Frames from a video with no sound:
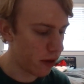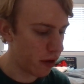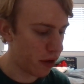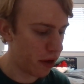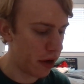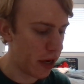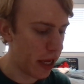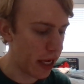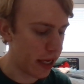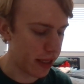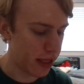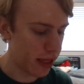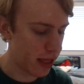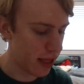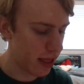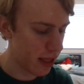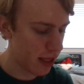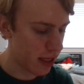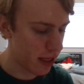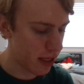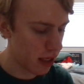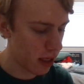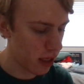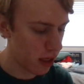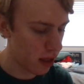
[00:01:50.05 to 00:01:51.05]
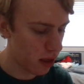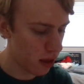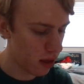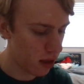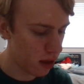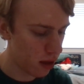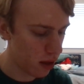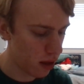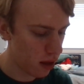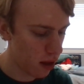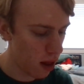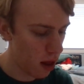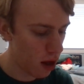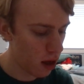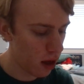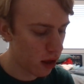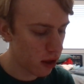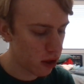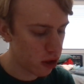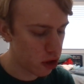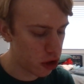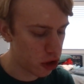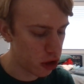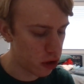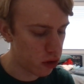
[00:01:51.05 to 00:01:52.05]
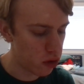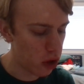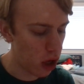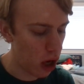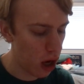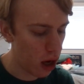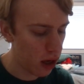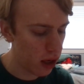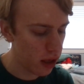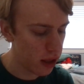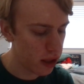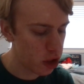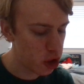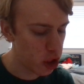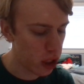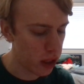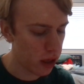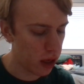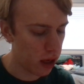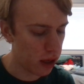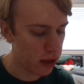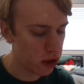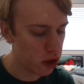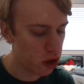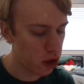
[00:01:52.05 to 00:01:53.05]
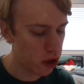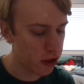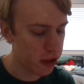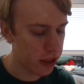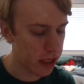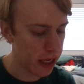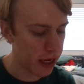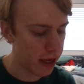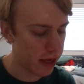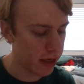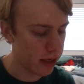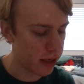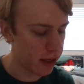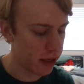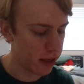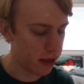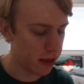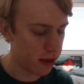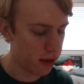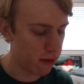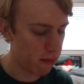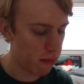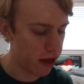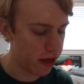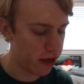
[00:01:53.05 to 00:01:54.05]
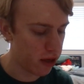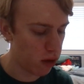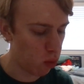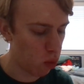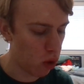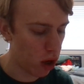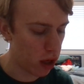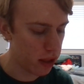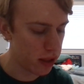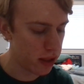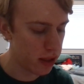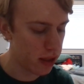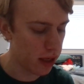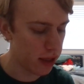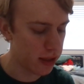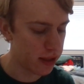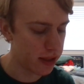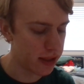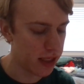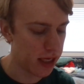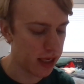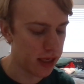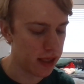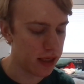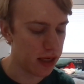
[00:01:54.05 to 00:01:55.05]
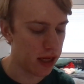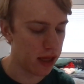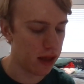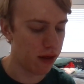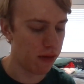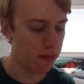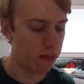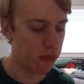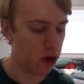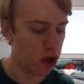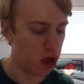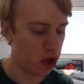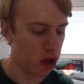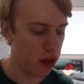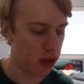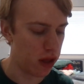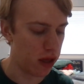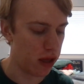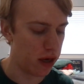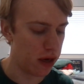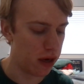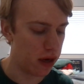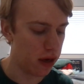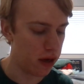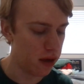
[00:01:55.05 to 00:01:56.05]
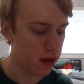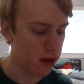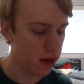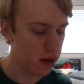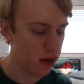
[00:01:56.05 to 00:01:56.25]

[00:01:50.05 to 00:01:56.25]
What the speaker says: Next. Do knowledge and understanding make one content as a person?